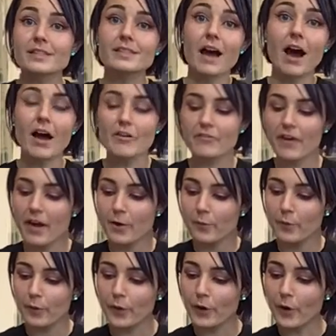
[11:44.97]
off,
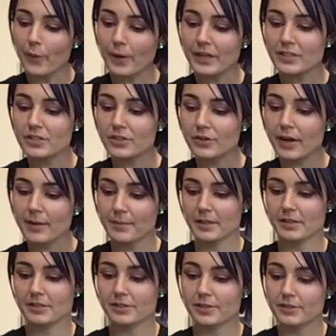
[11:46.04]
we're going to
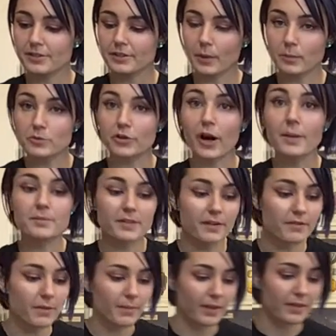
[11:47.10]
administer some drops
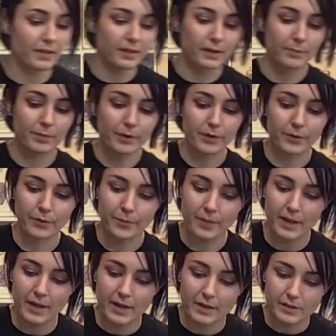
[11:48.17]
of the methylene blue.
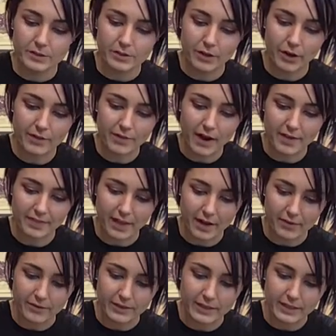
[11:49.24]
So I've got
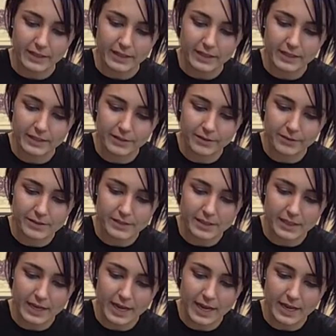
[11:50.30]
that right here once
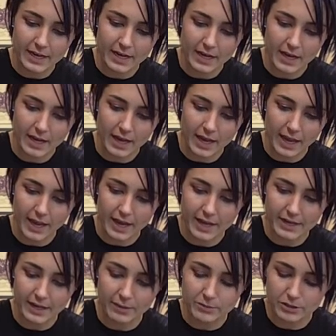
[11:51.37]
again,
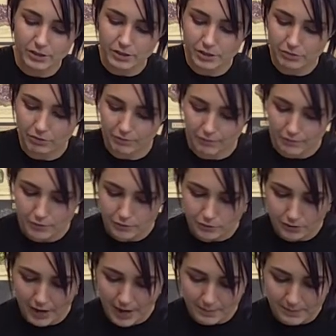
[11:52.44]
and I'm just going to do a few
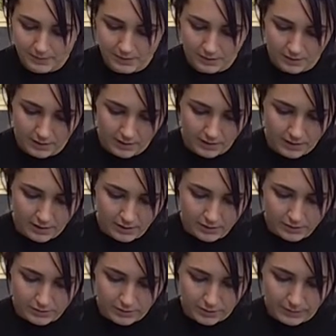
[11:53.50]
drops
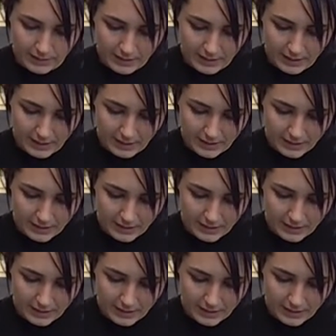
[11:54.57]
so that we can get